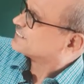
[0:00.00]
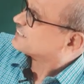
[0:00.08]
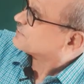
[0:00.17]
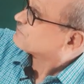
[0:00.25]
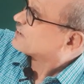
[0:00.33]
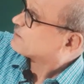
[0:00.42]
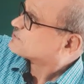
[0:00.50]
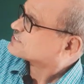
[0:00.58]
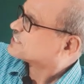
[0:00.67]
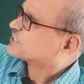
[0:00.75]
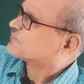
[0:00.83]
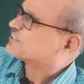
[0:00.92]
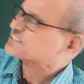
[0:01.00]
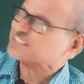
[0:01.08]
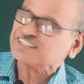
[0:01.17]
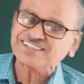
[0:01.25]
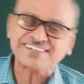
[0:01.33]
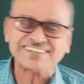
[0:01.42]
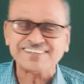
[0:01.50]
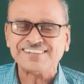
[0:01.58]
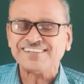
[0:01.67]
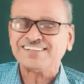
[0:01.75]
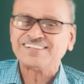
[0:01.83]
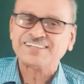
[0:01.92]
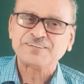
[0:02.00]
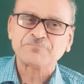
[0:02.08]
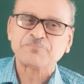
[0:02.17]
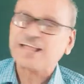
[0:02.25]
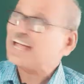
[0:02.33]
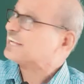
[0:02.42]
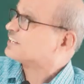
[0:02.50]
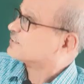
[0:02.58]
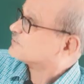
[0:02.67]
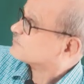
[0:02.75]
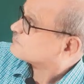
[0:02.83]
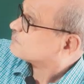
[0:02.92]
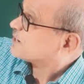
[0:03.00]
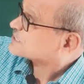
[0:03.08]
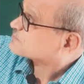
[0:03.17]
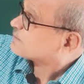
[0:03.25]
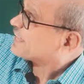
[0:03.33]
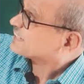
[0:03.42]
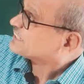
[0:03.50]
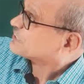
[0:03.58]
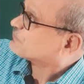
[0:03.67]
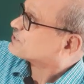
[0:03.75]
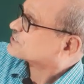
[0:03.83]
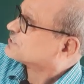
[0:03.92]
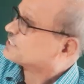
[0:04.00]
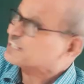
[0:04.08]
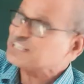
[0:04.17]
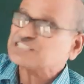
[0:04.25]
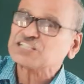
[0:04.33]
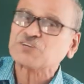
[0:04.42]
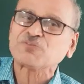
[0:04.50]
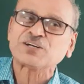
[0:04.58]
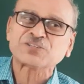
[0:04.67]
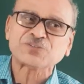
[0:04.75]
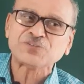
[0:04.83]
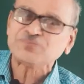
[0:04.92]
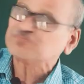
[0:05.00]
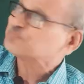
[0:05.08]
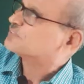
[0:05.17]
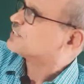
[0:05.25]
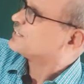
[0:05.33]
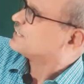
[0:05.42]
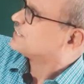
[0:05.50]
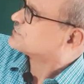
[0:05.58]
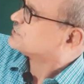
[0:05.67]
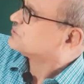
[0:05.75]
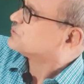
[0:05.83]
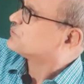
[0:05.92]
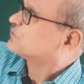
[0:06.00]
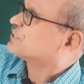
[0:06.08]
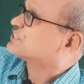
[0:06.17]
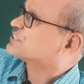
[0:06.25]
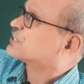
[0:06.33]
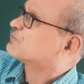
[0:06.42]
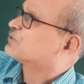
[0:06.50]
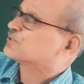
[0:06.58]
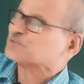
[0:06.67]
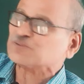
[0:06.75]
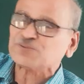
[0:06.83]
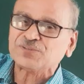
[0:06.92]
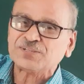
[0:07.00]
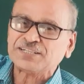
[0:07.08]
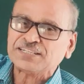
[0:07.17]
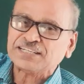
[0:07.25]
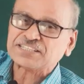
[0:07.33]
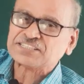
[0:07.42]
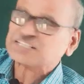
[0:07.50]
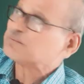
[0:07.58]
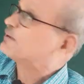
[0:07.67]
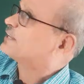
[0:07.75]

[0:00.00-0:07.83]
a famous equation, Max-Planck equation E is equal to h nu is equal to hc by